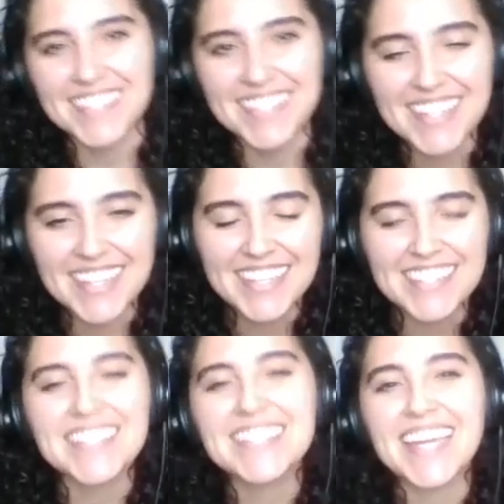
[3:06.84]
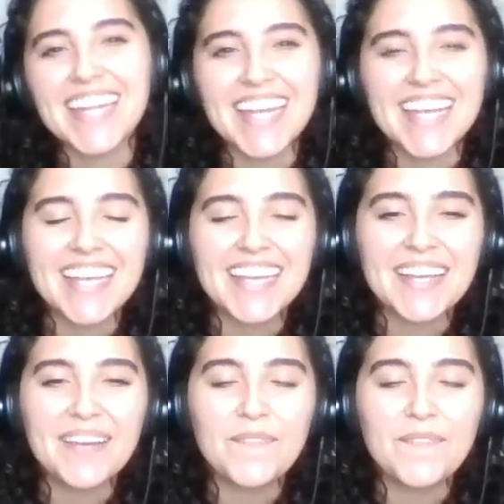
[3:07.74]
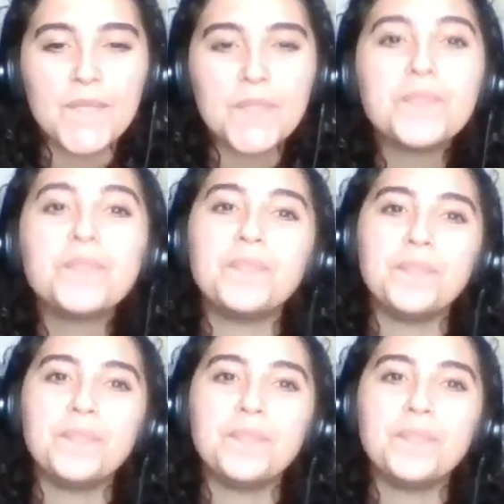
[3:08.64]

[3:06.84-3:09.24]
You got to make money on the camera, and Haley got to